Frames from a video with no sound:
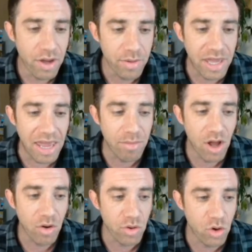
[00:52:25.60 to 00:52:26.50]
game
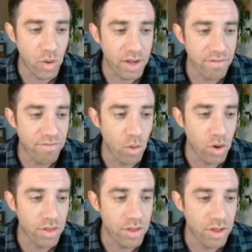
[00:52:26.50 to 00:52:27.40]
log real quick
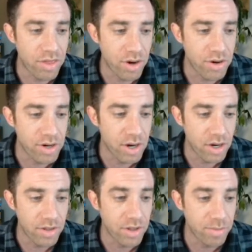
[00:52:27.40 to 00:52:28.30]
for the Thunder,
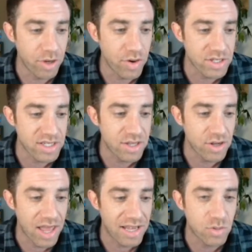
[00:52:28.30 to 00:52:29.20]
the Grizzlies in their
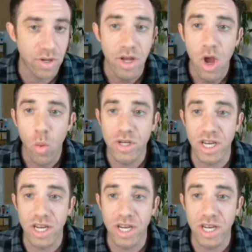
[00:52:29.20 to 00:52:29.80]
last one, which